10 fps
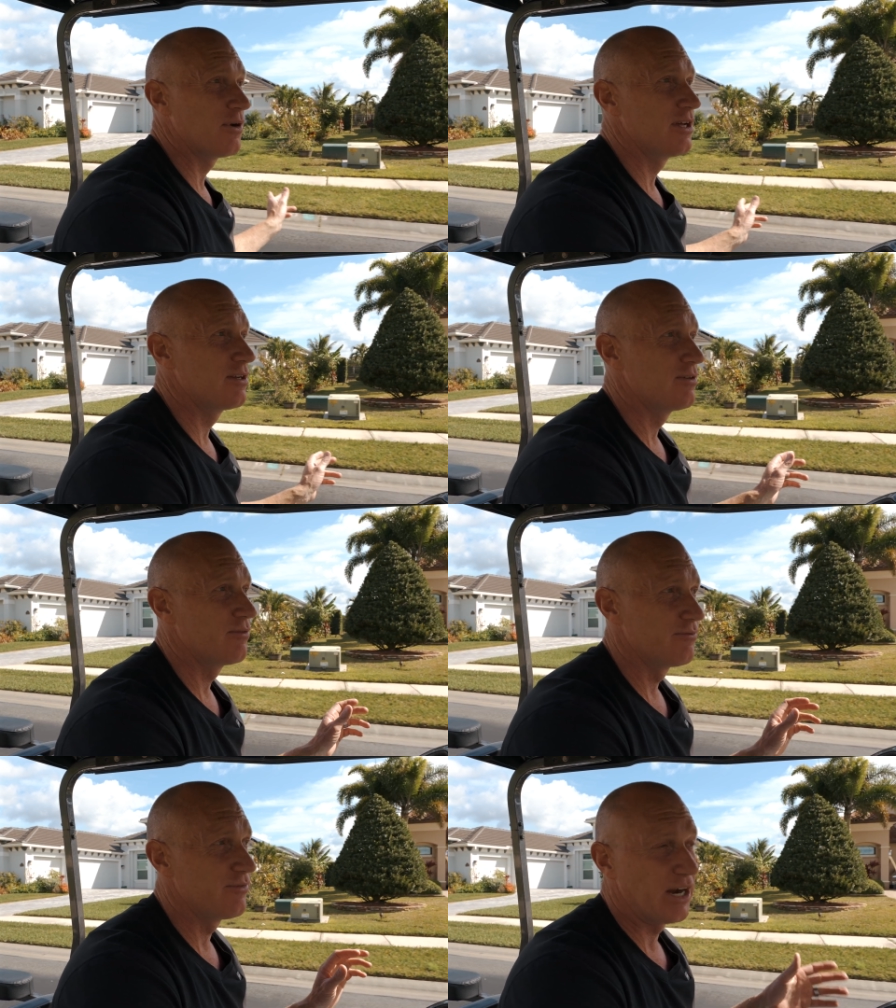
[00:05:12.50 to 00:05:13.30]
one
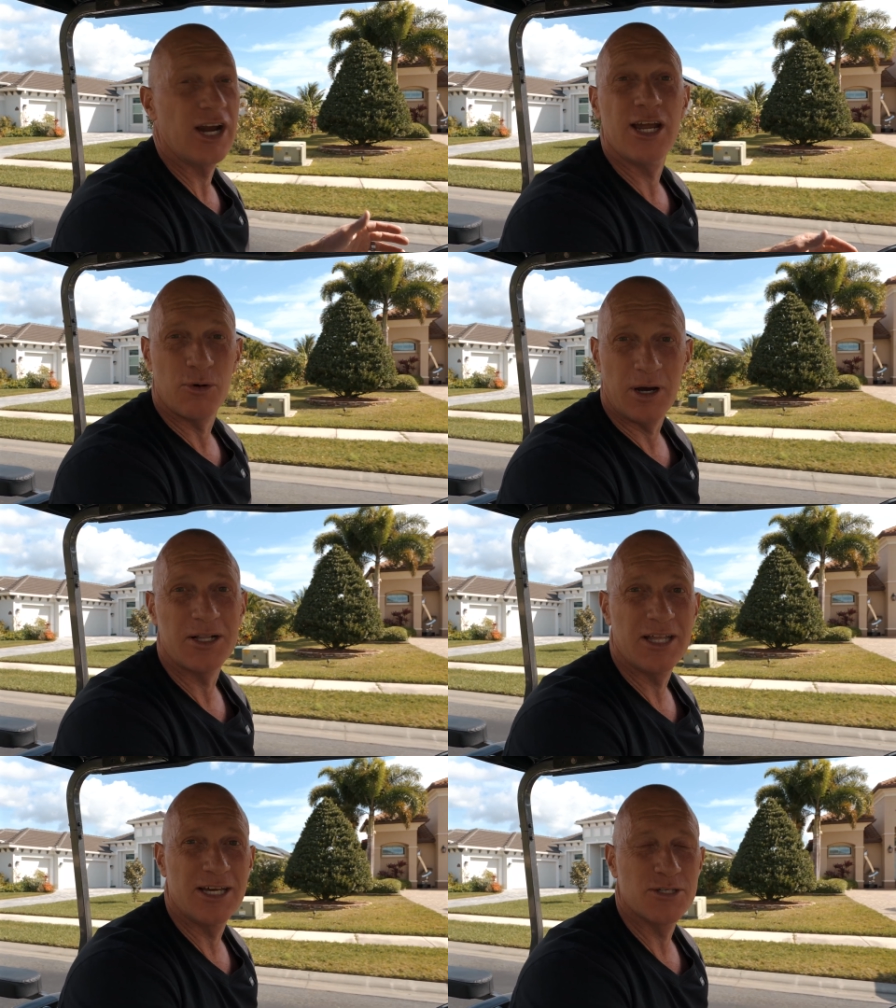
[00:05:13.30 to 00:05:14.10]
very
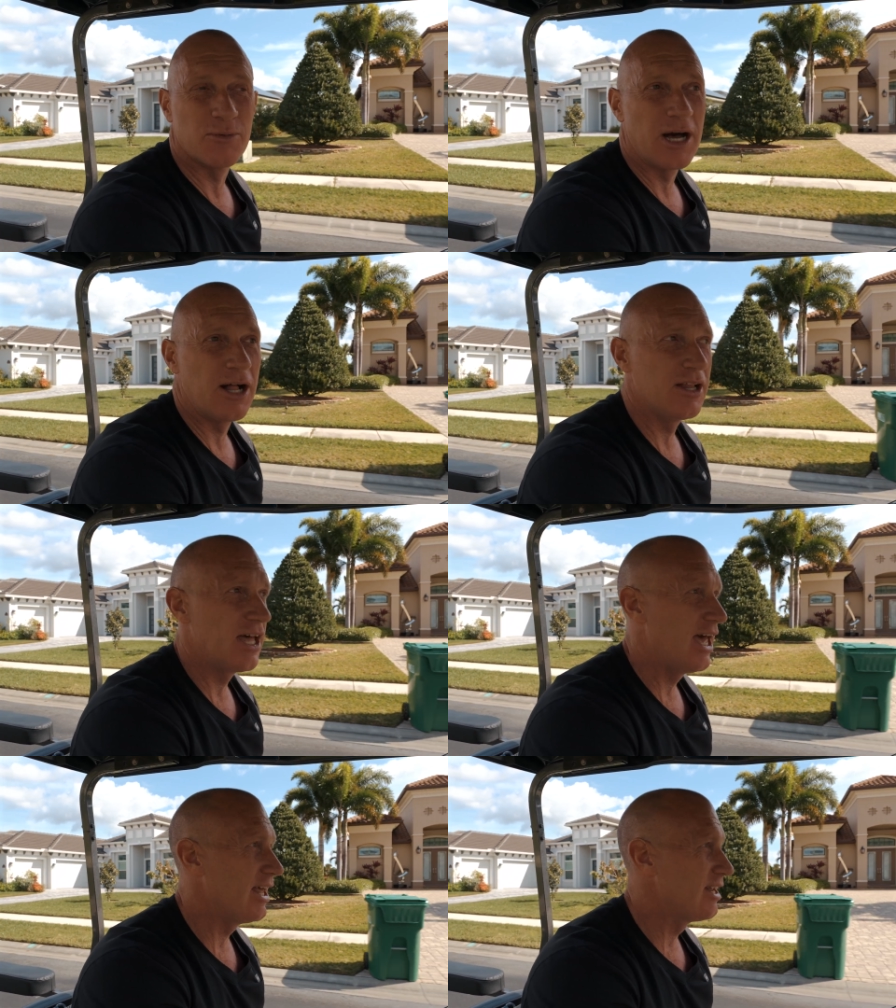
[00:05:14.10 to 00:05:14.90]
quickly as
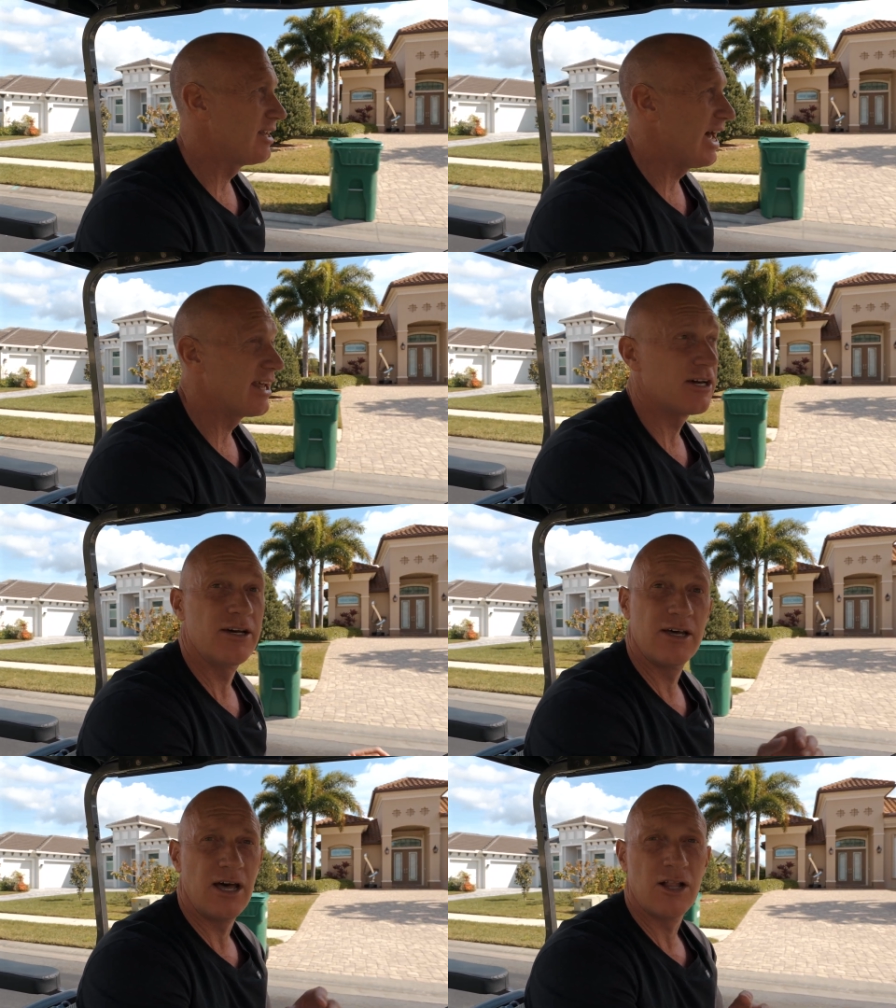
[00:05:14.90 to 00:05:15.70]
well and had
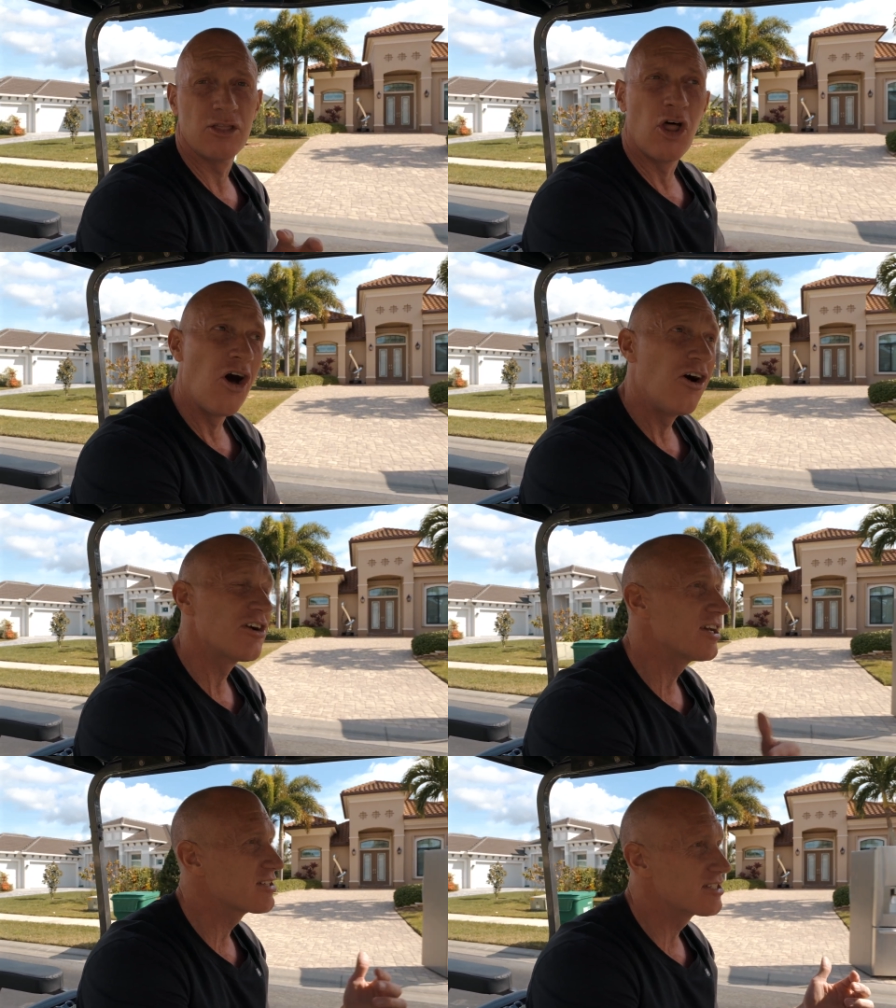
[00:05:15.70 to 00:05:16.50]
a
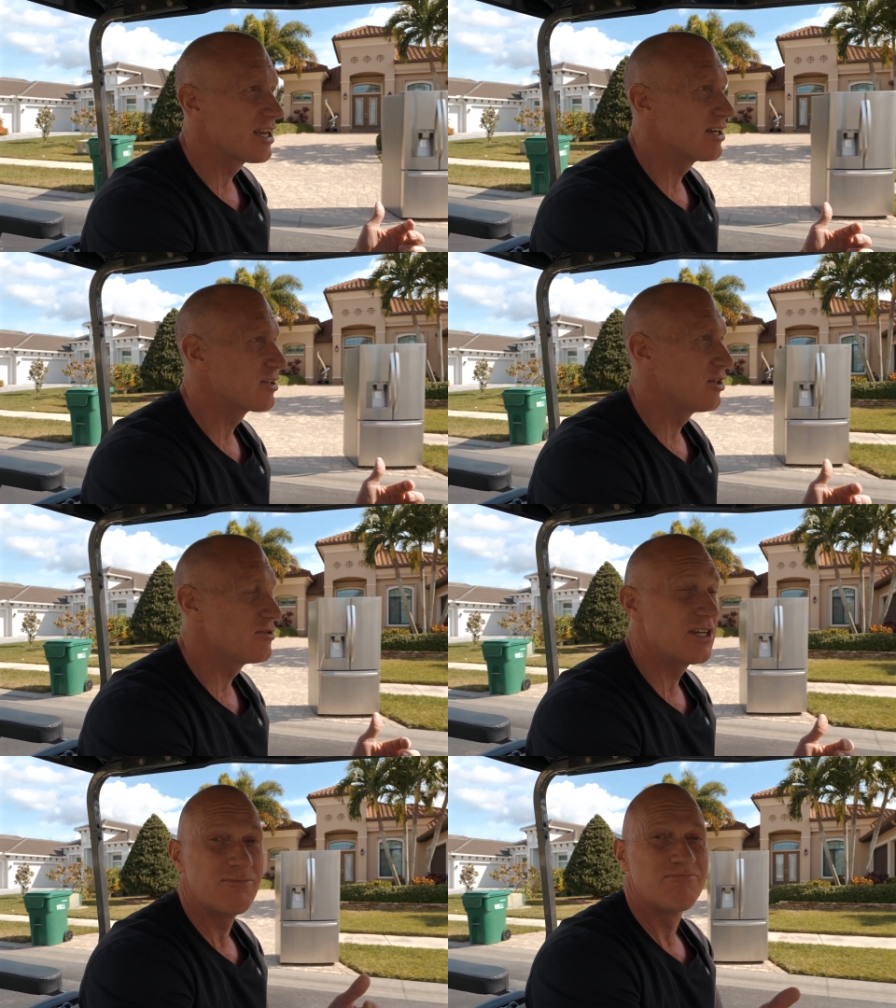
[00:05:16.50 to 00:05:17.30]
long extended
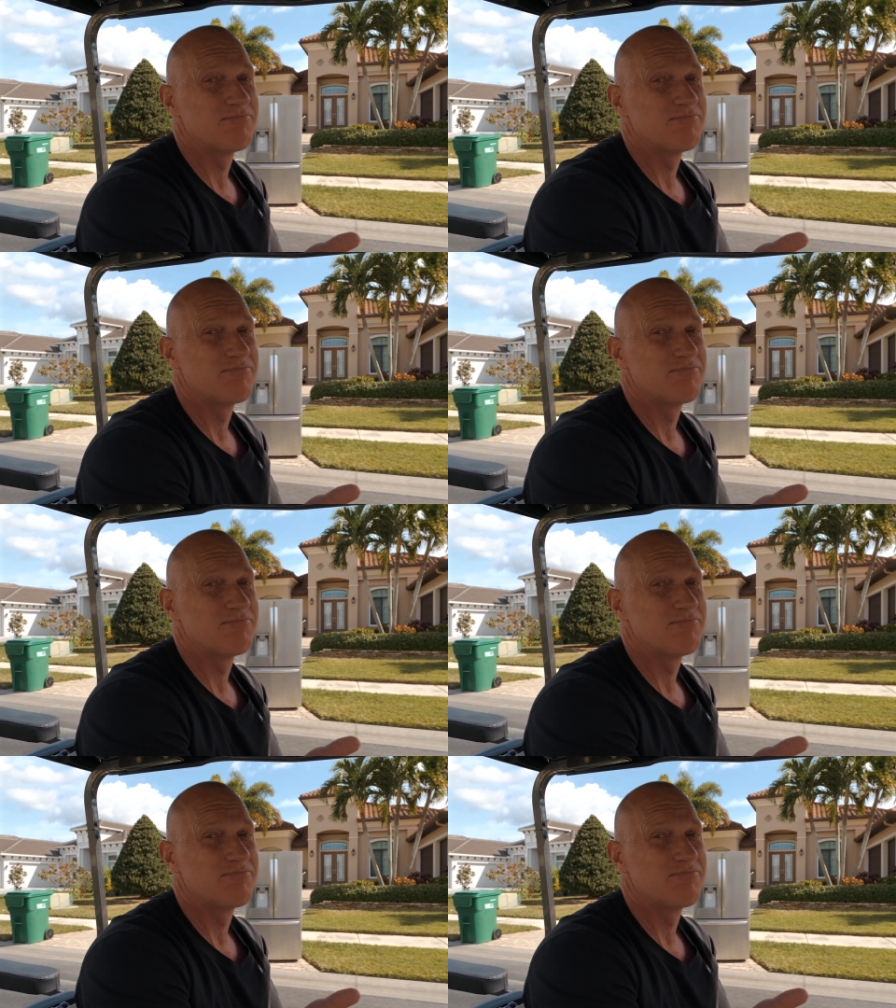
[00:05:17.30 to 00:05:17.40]
closing.